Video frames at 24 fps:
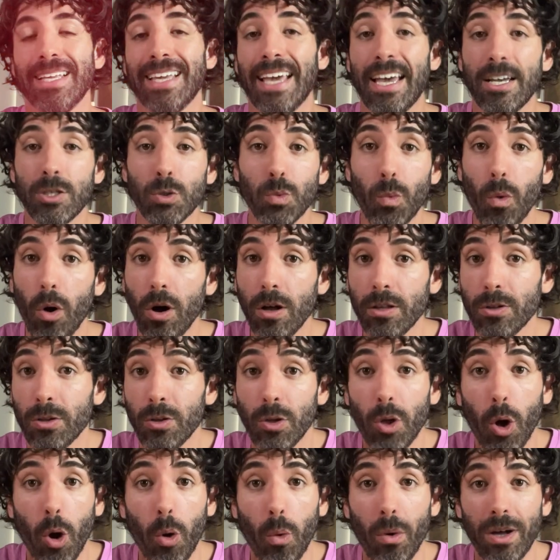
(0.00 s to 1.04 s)
guess what?
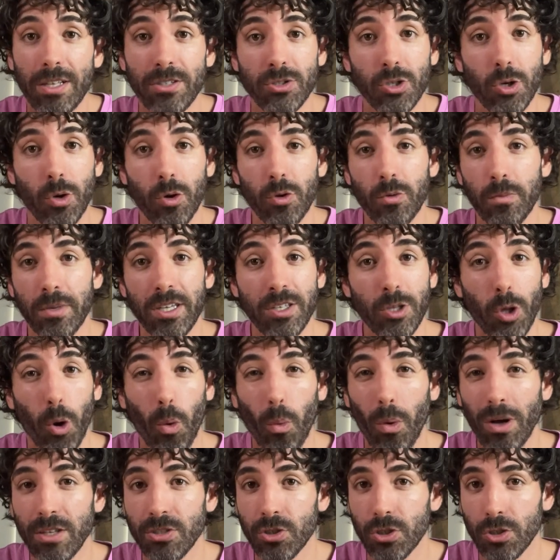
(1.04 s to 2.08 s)
No one told me, no
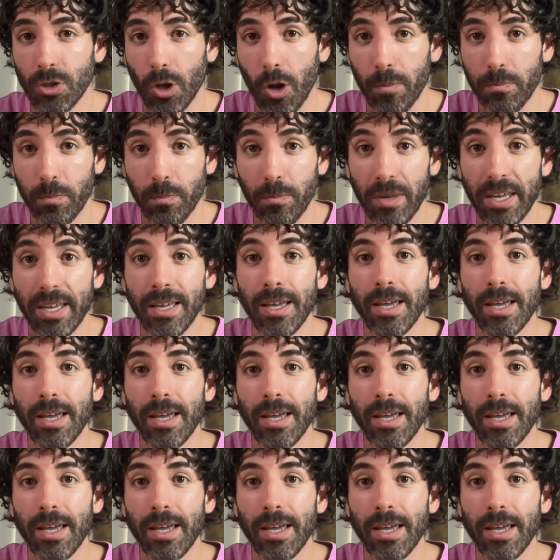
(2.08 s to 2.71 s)
one stopped me,